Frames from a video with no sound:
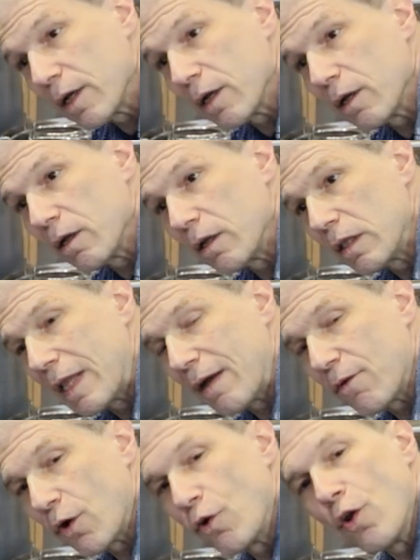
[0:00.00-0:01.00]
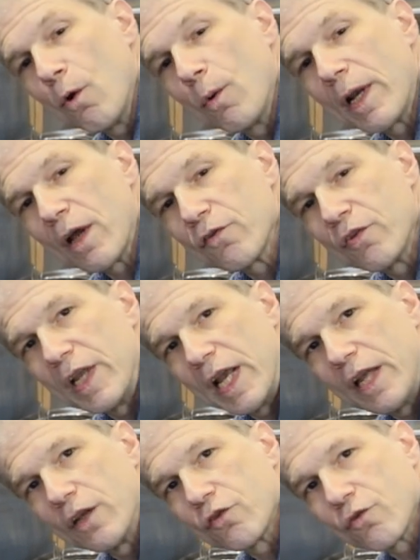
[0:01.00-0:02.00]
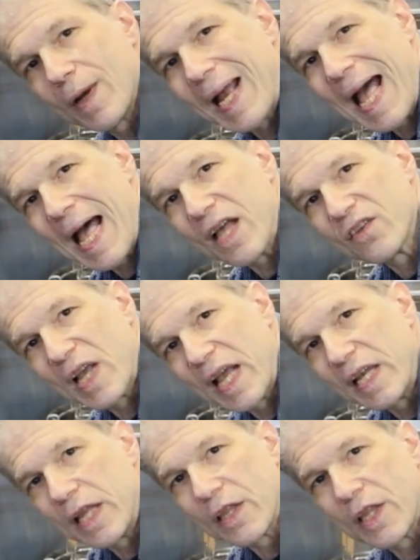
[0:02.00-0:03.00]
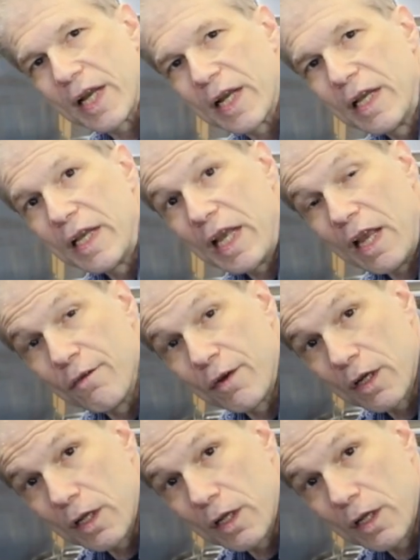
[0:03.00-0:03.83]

lever. No one else in the industry has anything even